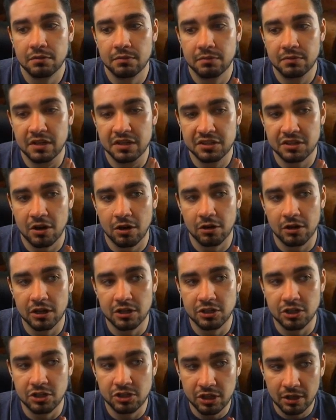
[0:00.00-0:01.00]
discard
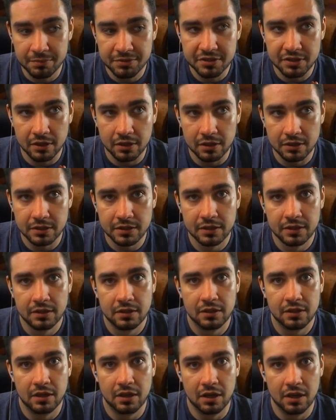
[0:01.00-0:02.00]
it to Jumpstart,
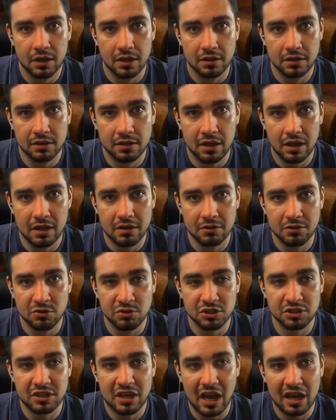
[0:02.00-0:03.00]
and then you
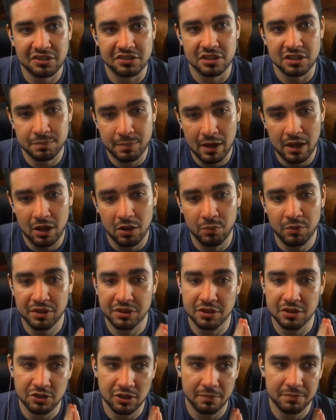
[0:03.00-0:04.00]
just cast a spell with
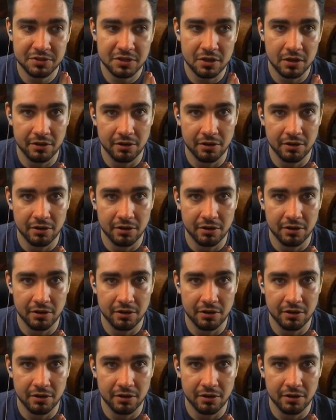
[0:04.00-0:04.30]
the Jumpstart.